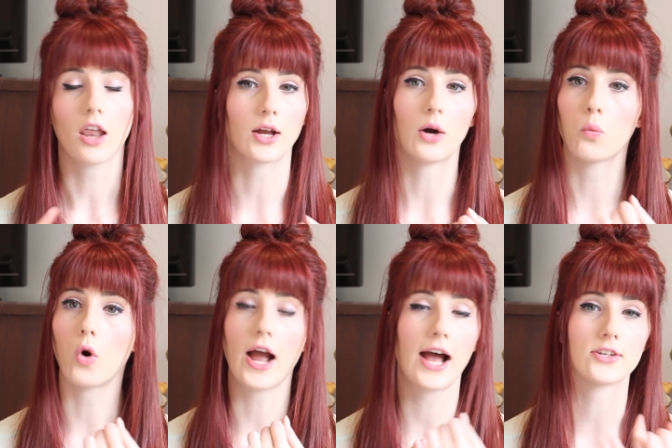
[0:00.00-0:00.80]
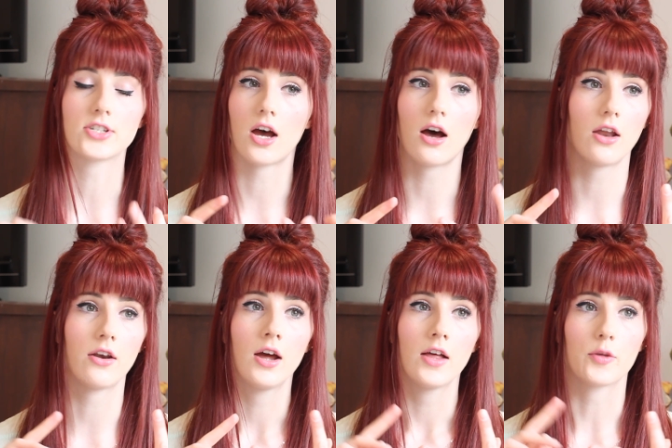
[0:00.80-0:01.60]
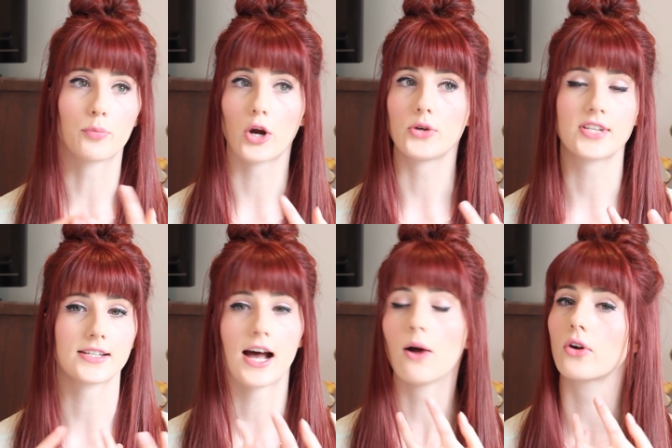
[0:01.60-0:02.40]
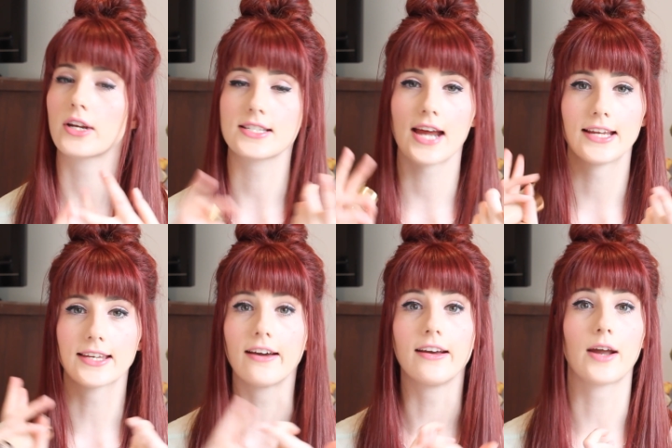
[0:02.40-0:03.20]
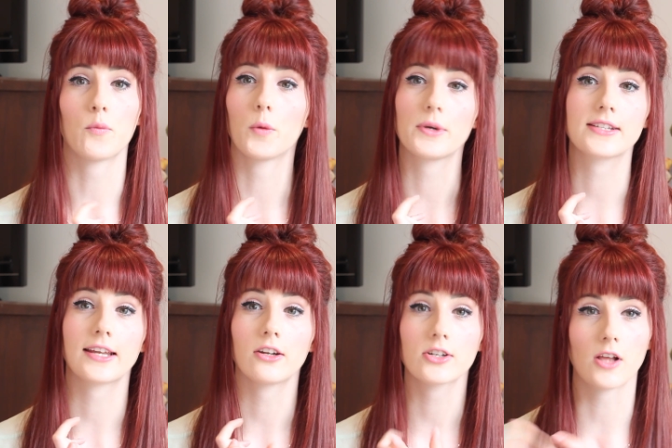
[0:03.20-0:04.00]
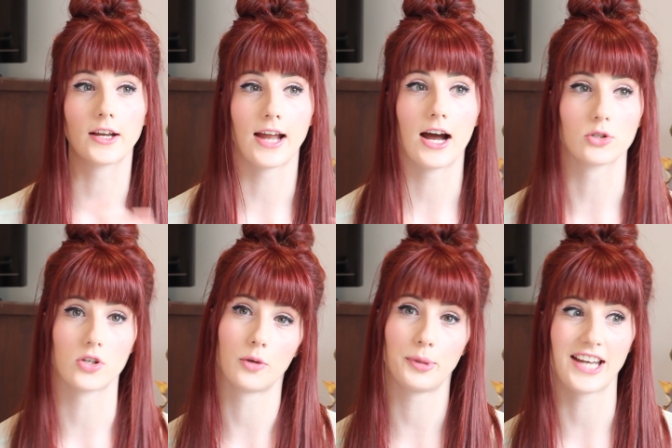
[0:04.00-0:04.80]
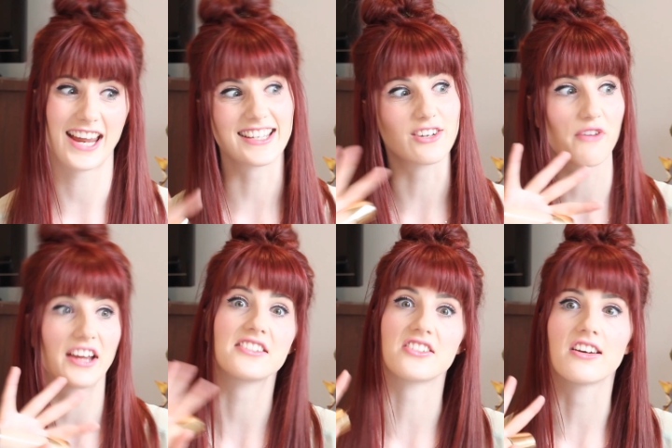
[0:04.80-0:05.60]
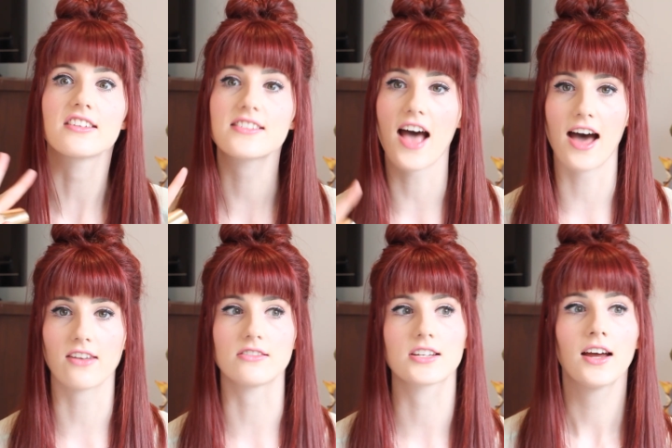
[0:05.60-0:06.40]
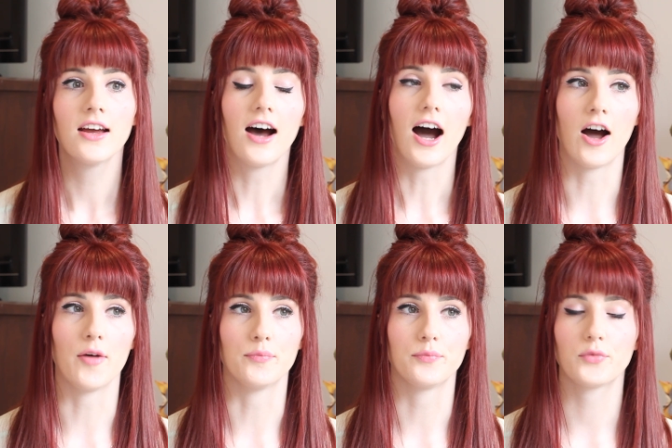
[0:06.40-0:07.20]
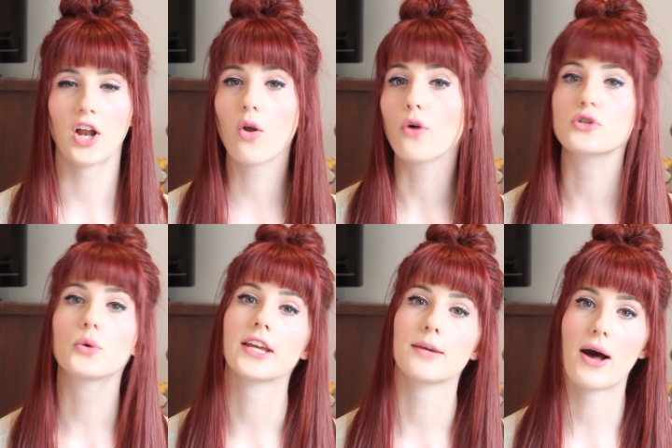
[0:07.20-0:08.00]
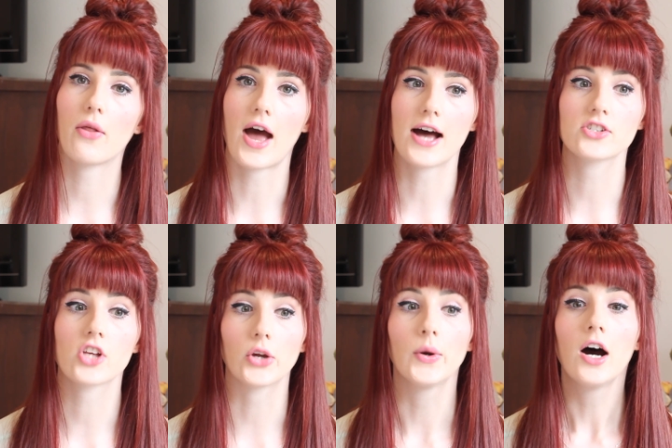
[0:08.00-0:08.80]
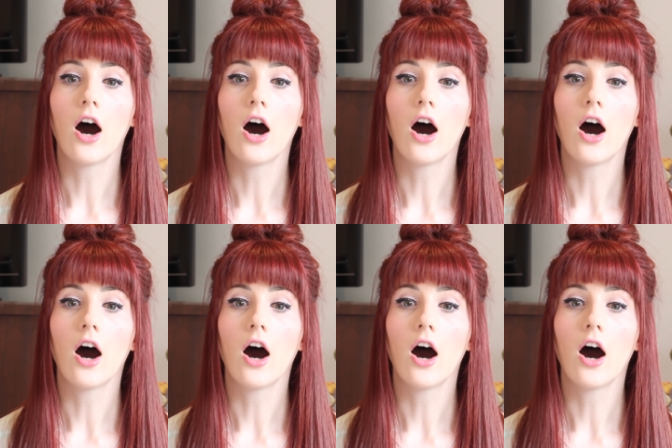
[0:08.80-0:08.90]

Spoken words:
like what I had done, the process, how long it's taken and what my skin looks like now. So there'll be naked faceness and a lot of talking about that. So